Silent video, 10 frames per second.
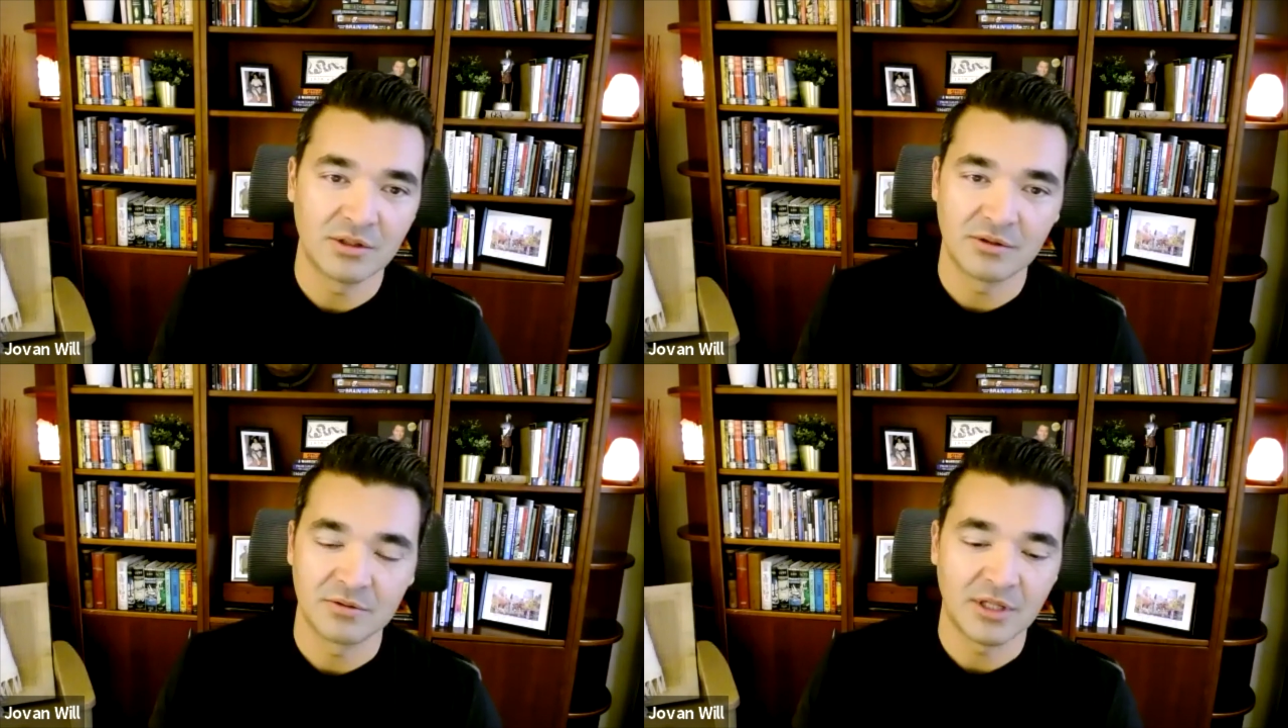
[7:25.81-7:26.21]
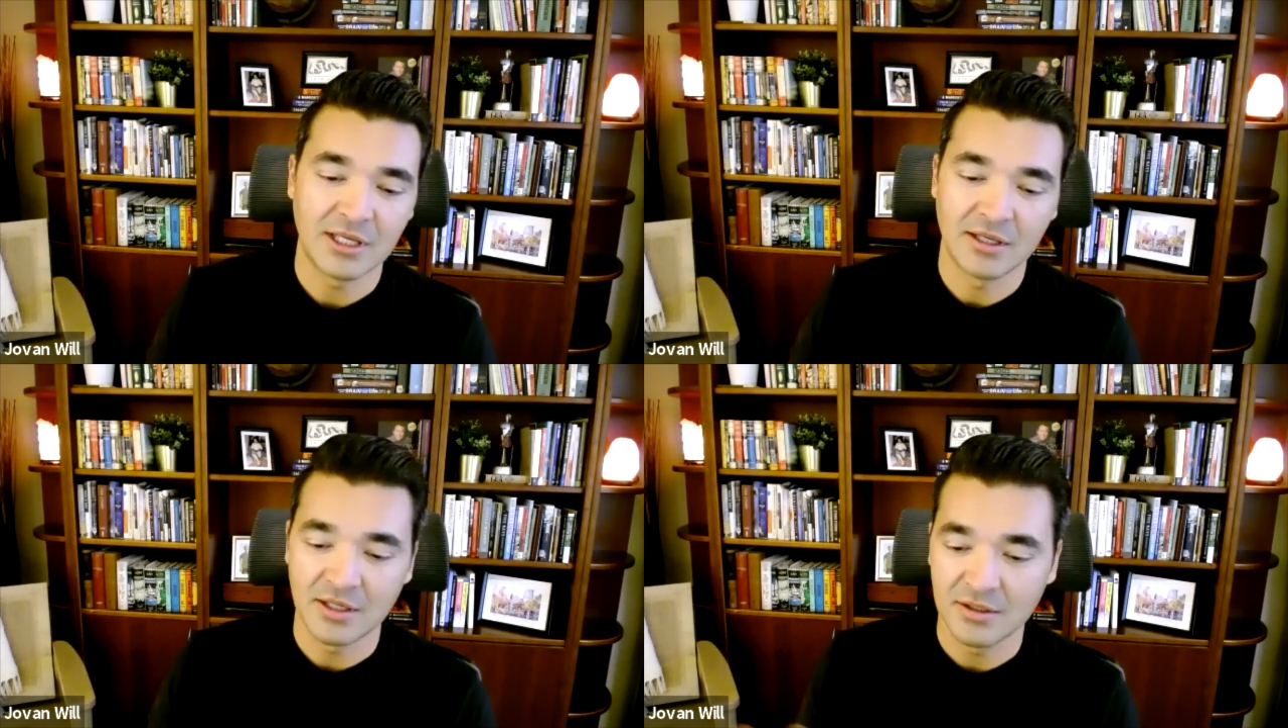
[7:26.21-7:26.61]
and they're
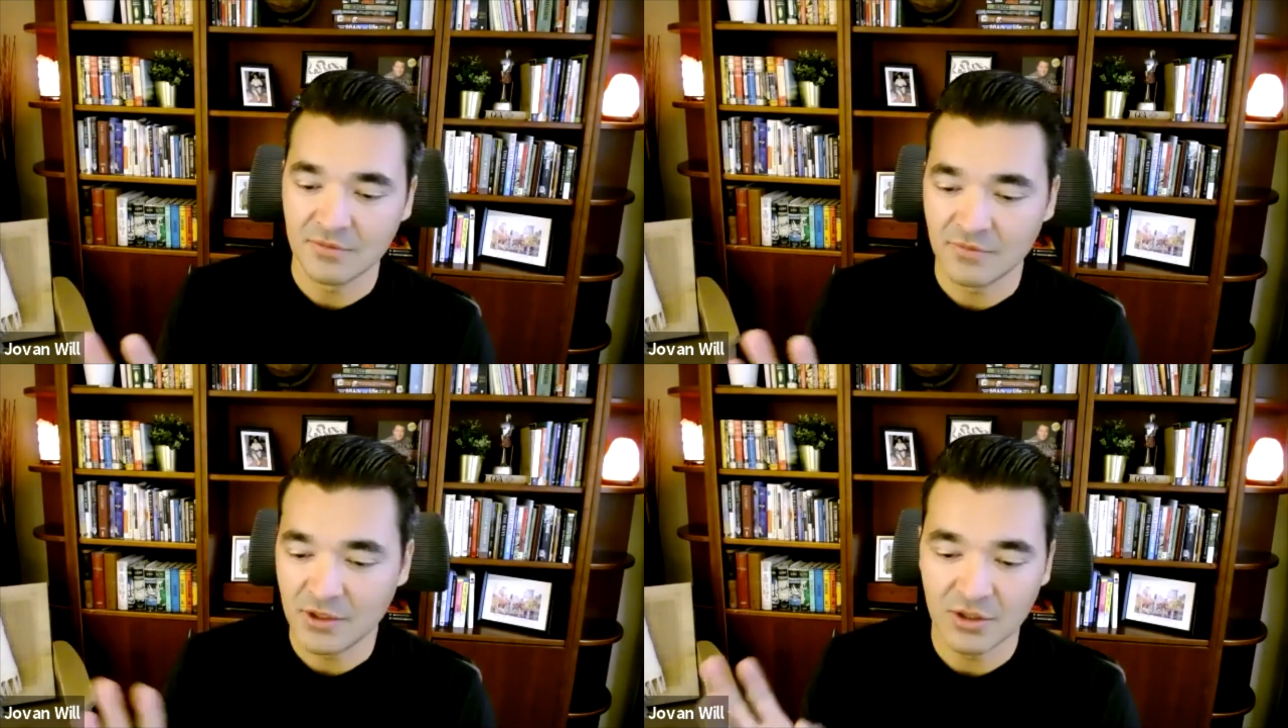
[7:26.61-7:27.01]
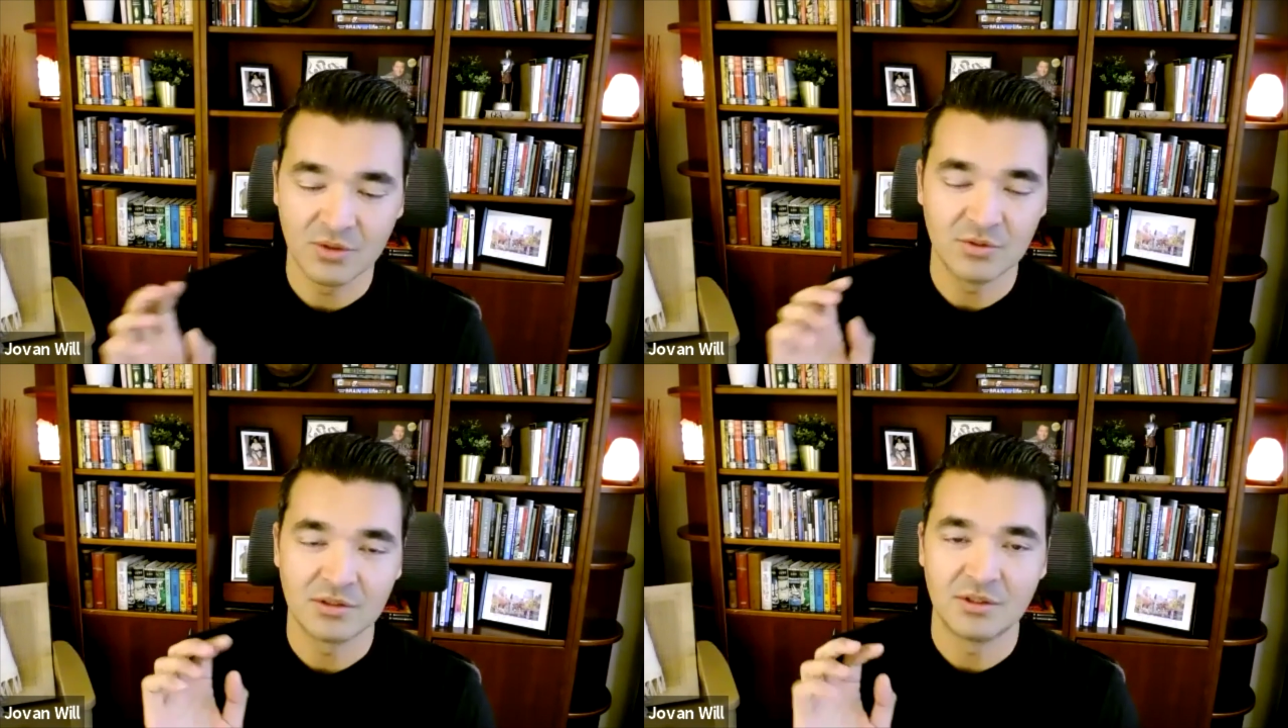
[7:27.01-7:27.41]
liking kitten
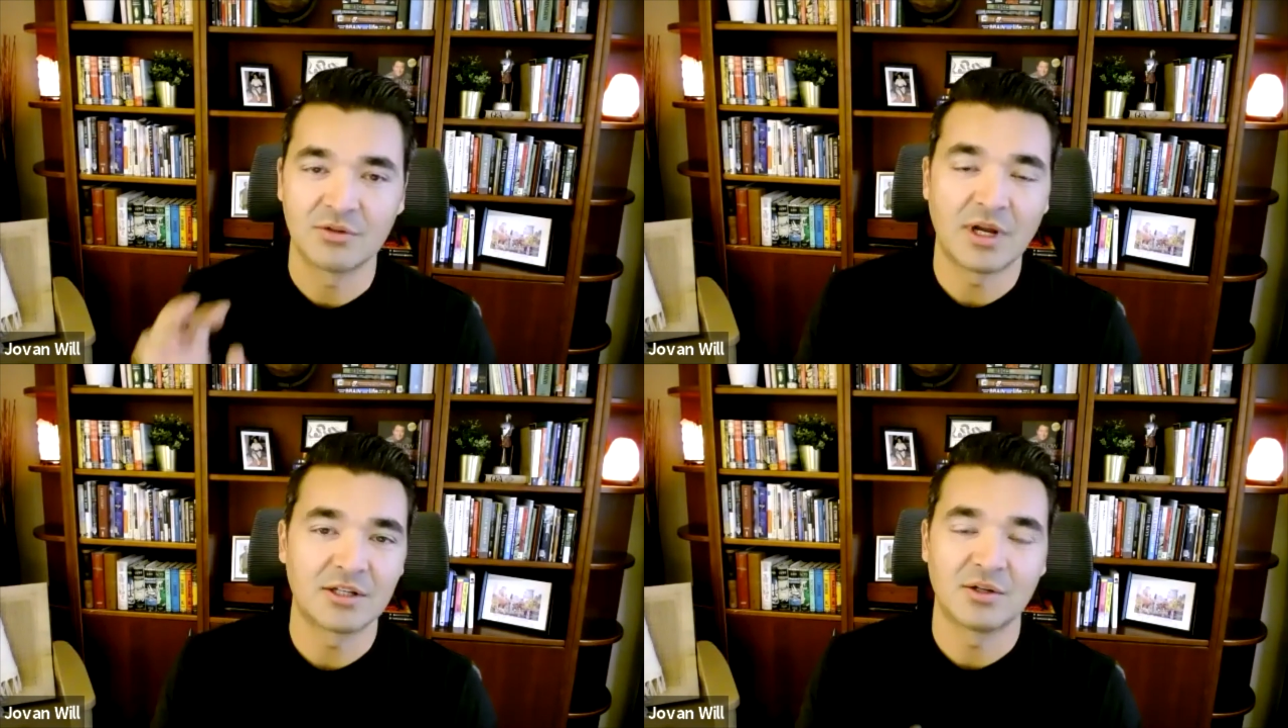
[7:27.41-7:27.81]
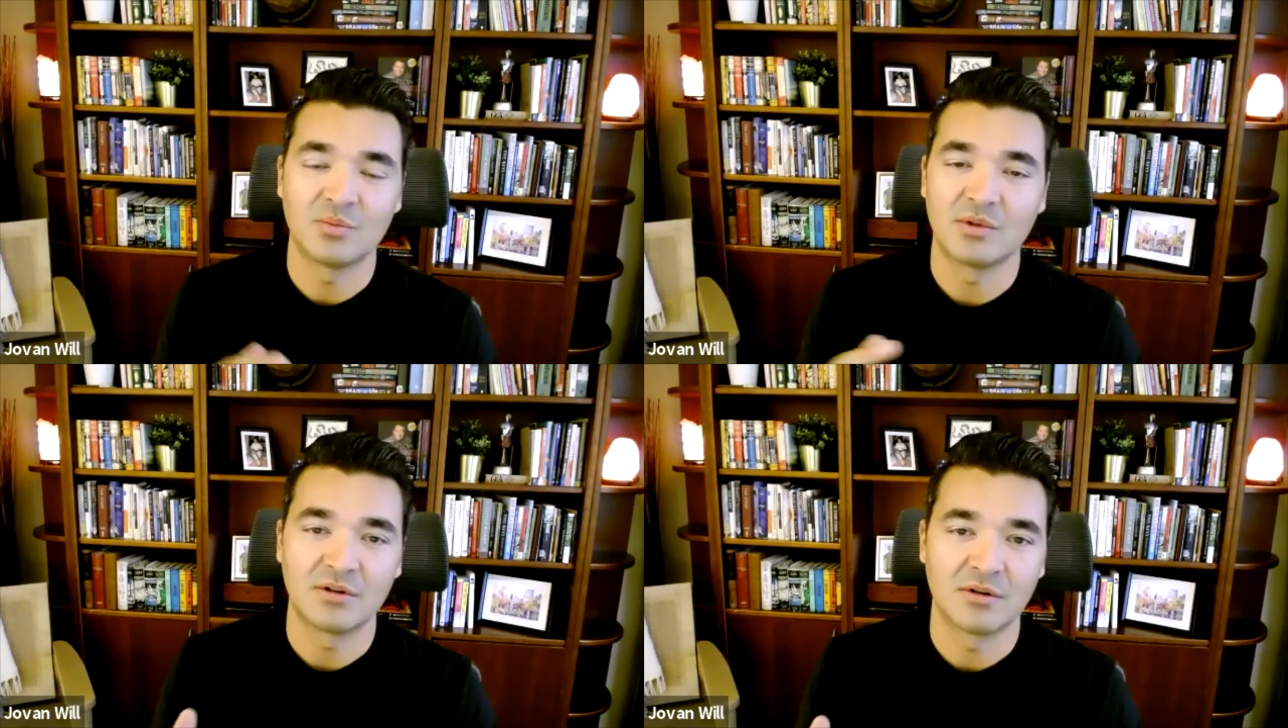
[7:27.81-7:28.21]
videos and interacting
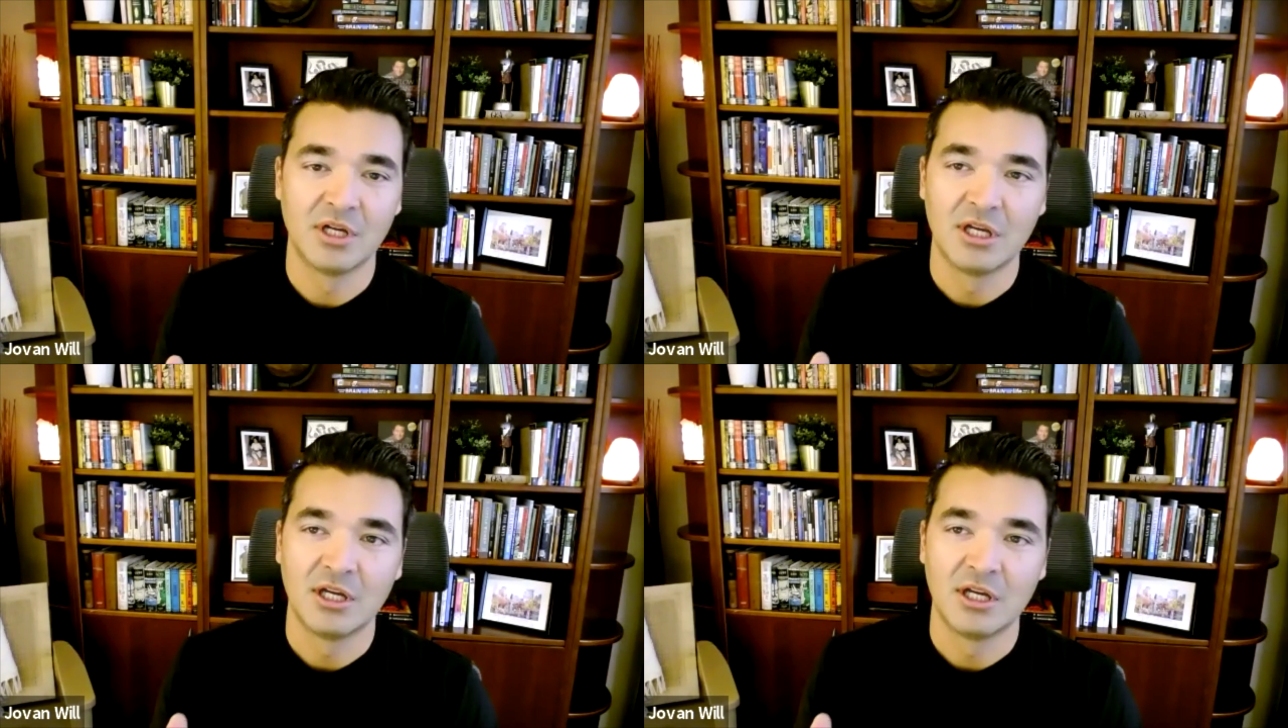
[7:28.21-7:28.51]
with their